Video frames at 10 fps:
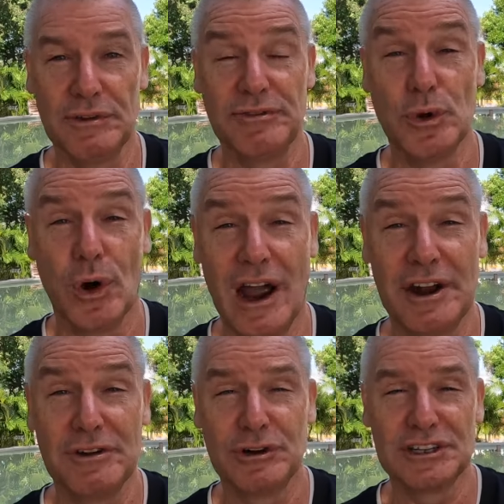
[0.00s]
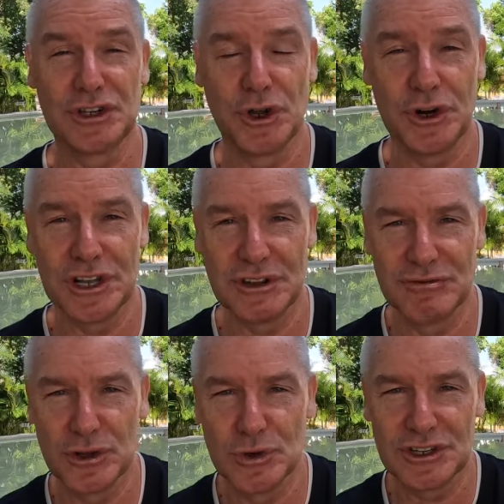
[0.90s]
If you are a returning
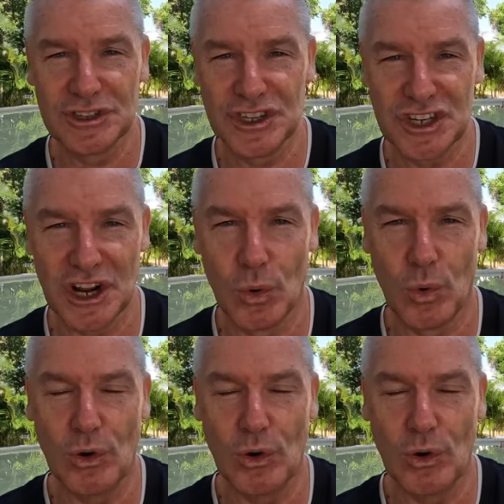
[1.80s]
viewer to the channel,